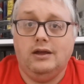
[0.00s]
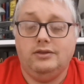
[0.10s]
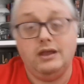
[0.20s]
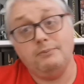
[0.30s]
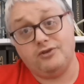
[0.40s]

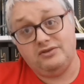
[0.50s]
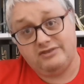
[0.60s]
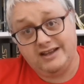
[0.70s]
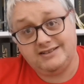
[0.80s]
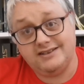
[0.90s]
Number of
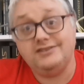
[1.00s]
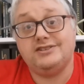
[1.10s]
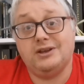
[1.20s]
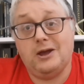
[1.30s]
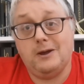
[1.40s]

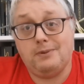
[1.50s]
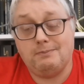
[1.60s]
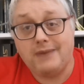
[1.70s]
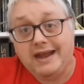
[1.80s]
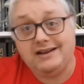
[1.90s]
reasons,
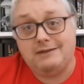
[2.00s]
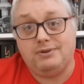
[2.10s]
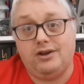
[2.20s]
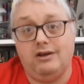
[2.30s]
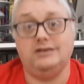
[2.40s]
but mainly
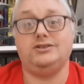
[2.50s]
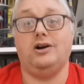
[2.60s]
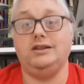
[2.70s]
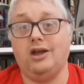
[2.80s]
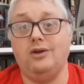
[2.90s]
because
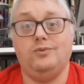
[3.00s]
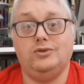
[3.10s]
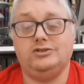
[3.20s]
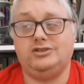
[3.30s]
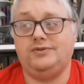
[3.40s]
I don't
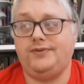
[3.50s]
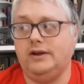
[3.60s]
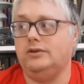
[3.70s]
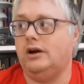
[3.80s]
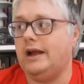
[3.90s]
want to
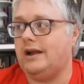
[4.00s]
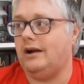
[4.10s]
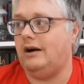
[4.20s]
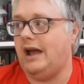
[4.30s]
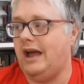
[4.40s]
feel like
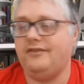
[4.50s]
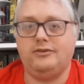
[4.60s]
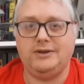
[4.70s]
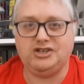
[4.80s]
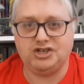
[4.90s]
I have to
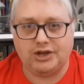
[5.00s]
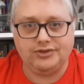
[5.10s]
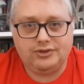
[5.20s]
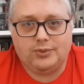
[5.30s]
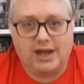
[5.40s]
be
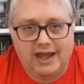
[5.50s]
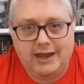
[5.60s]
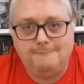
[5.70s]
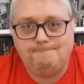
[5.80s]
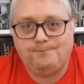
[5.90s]
shunned
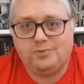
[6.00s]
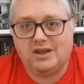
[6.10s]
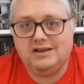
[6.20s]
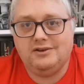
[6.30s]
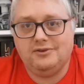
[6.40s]
away
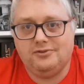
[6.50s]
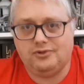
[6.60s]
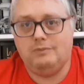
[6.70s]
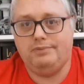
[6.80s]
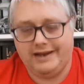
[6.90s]

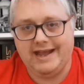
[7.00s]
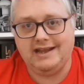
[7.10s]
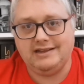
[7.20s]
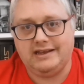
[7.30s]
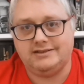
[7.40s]
from
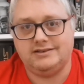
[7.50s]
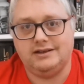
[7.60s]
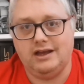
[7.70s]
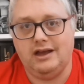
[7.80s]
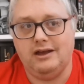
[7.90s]
playing this.
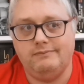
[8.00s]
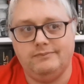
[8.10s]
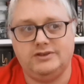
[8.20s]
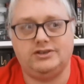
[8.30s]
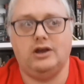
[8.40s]

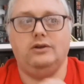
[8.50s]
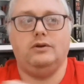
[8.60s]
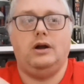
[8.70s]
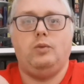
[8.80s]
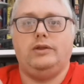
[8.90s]
So
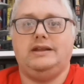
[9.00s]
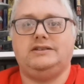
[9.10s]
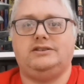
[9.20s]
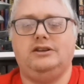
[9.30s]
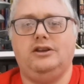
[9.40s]
I want
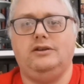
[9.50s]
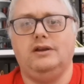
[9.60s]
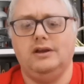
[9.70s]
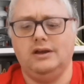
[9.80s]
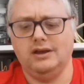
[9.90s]
this to
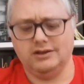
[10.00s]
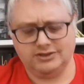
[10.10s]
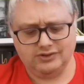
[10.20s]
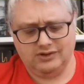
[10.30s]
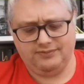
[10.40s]

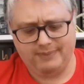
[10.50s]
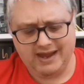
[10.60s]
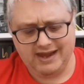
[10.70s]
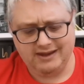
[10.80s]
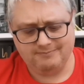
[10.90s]
sort of
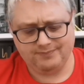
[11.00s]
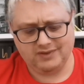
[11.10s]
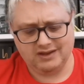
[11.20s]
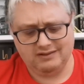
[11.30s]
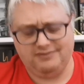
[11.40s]
be
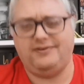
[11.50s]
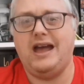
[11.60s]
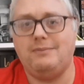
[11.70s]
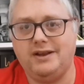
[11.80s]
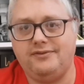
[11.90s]
a
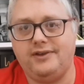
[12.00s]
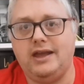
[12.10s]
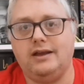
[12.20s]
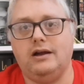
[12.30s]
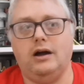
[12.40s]
family
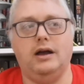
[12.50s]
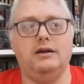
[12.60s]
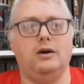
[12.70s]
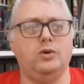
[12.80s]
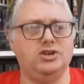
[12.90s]
thing.
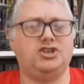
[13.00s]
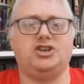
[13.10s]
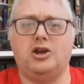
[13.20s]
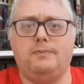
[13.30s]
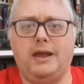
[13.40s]
I want to
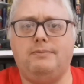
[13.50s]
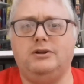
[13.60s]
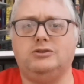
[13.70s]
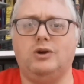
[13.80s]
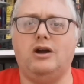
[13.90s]
show people
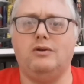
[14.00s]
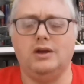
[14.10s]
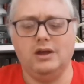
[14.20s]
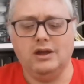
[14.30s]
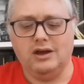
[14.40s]
as well.
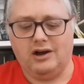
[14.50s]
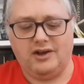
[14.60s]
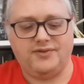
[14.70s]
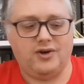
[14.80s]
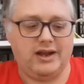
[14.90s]
I
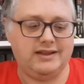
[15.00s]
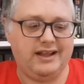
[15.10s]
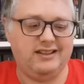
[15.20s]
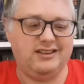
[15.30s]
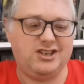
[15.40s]
find
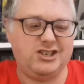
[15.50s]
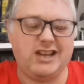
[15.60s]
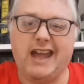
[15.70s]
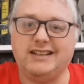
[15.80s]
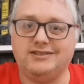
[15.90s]
that the
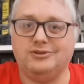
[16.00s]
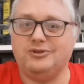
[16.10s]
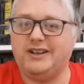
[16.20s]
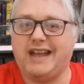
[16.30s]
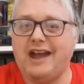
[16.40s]
shed
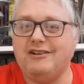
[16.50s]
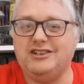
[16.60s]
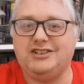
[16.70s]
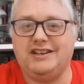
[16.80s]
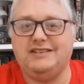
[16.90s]
or a
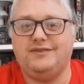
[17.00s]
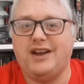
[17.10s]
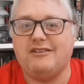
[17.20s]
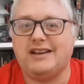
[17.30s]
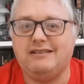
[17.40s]
garage is
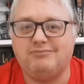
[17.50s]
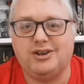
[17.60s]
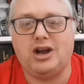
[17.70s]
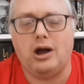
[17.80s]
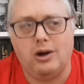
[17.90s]
very
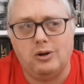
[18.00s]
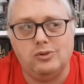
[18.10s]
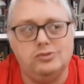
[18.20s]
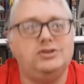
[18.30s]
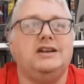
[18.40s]

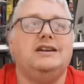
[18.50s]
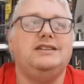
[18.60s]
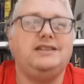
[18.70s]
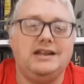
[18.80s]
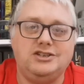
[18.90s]
cold,
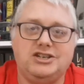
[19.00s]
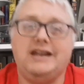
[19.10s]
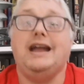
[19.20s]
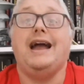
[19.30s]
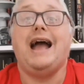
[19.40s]

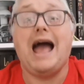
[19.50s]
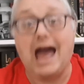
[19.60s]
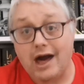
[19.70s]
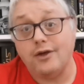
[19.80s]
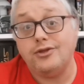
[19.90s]
dingy,
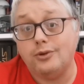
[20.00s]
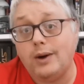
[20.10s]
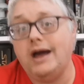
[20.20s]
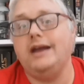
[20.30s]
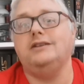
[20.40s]
out the
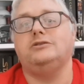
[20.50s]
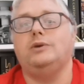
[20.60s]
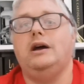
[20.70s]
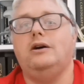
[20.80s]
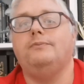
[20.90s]
way as
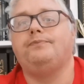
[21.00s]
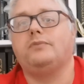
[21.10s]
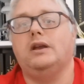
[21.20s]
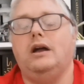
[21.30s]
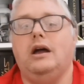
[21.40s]
well.
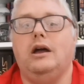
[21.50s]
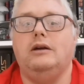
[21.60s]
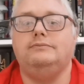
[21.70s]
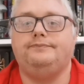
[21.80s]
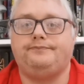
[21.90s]

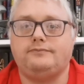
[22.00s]
And